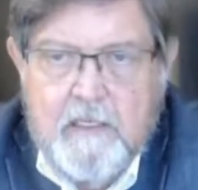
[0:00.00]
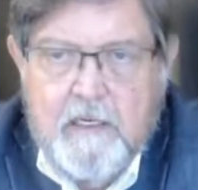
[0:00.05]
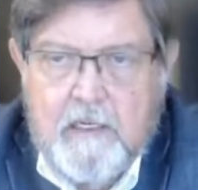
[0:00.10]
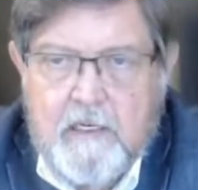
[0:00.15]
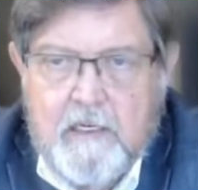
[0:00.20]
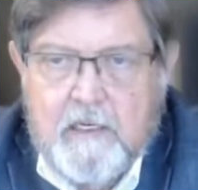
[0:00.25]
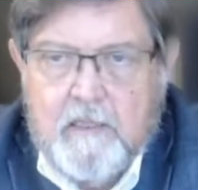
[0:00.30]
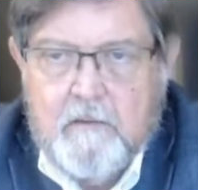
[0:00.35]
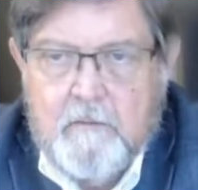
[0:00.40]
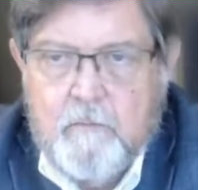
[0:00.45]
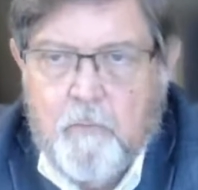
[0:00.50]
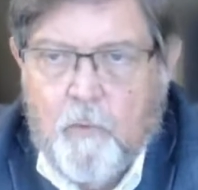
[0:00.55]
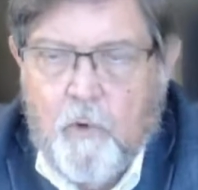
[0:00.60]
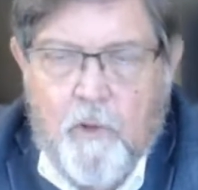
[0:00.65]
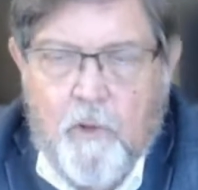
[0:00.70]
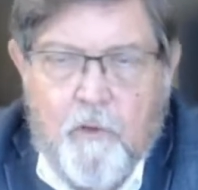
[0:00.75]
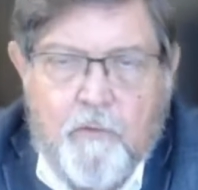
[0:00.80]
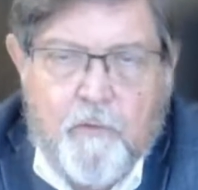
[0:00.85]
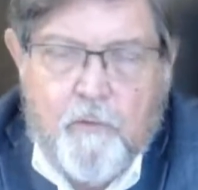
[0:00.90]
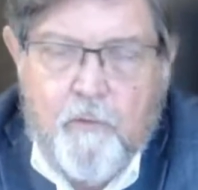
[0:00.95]
One of
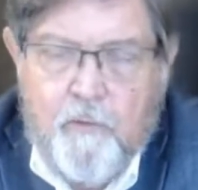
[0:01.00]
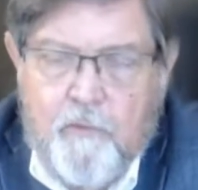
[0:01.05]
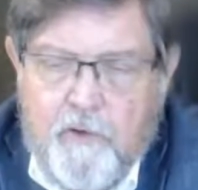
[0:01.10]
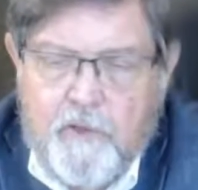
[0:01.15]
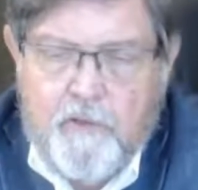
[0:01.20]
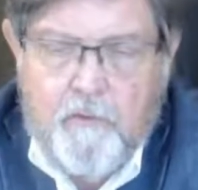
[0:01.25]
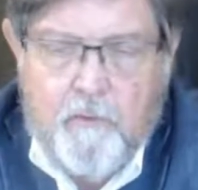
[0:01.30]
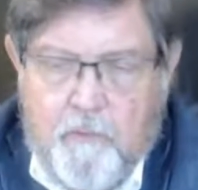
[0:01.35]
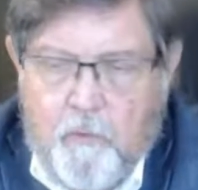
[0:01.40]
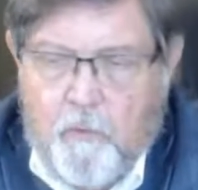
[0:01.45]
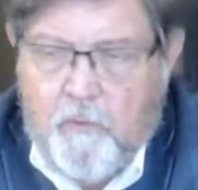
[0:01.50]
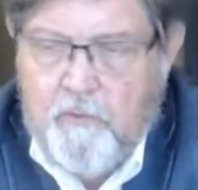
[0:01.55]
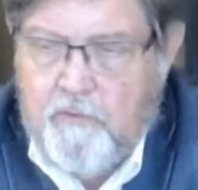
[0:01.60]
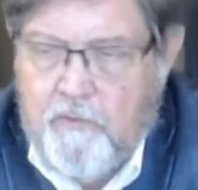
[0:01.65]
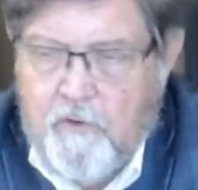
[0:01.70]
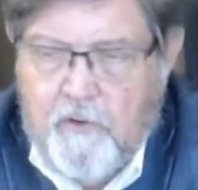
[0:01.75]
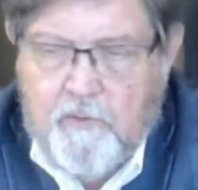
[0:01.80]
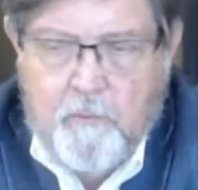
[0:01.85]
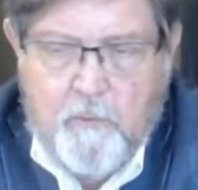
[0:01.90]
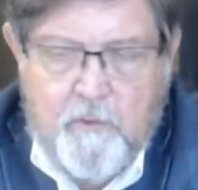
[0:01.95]
the first things that Joyce
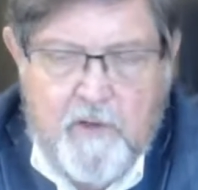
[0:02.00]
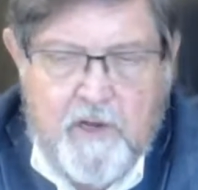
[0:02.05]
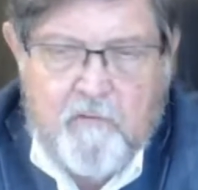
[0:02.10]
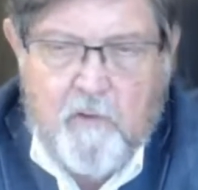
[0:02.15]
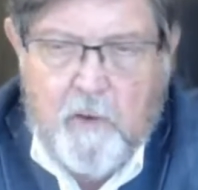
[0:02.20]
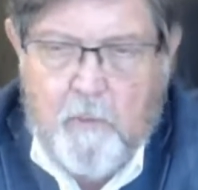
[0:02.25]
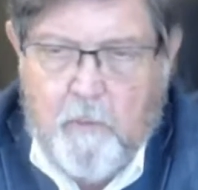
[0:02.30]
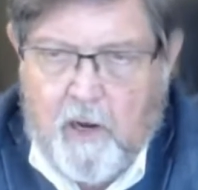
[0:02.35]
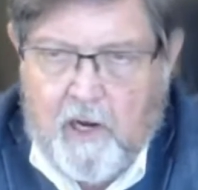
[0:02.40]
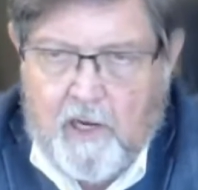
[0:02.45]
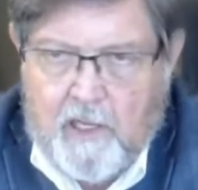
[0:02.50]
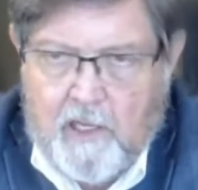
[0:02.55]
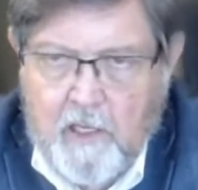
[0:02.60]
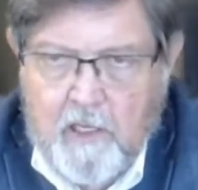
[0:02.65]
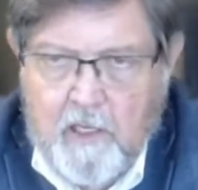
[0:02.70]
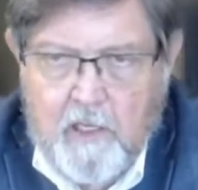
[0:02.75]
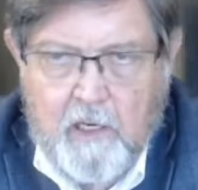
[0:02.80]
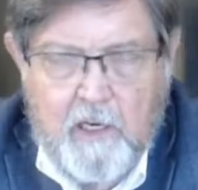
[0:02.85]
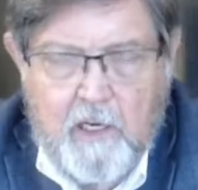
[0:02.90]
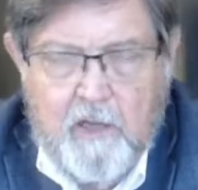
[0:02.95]
does with everybody
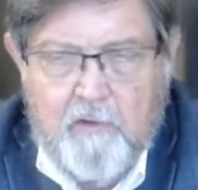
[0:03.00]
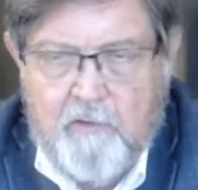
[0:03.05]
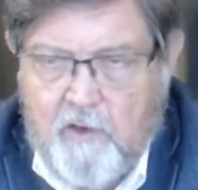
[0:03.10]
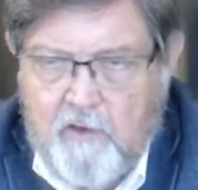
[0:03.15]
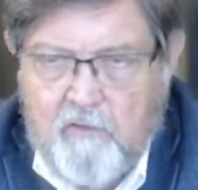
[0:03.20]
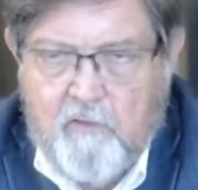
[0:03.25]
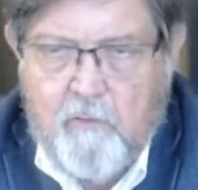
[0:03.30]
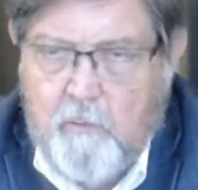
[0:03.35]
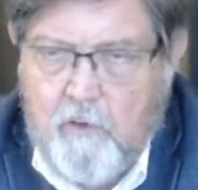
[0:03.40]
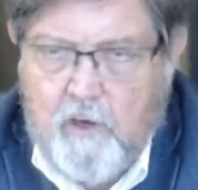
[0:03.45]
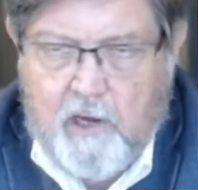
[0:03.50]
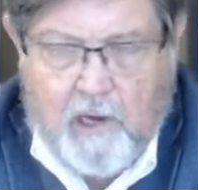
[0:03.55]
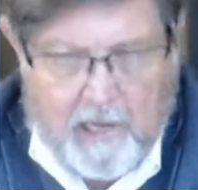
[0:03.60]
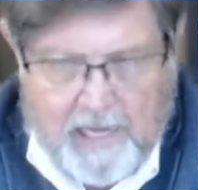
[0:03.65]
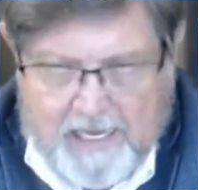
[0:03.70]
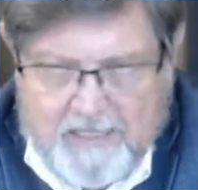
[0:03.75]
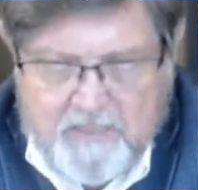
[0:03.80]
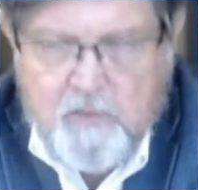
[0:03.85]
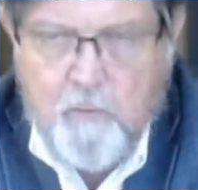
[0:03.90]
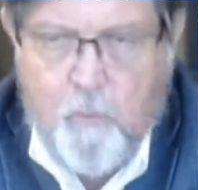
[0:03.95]
is gives them a
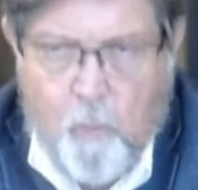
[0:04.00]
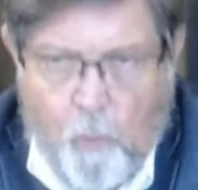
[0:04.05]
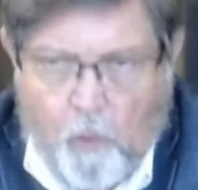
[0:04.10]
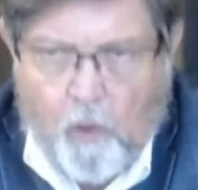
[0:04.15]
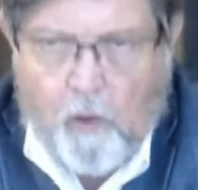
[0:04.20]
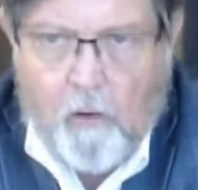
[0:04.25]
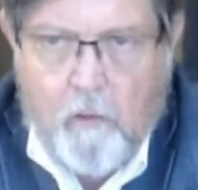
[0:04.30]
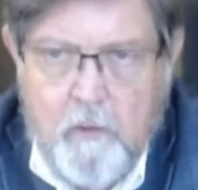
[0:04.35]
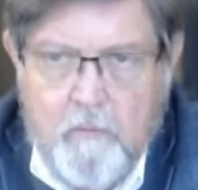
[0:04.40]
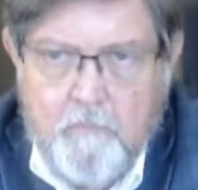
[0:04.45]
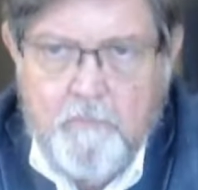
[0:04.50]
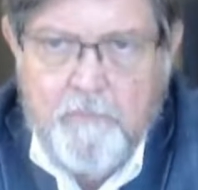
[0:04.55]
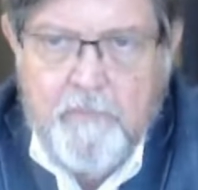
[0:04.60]
glass of water,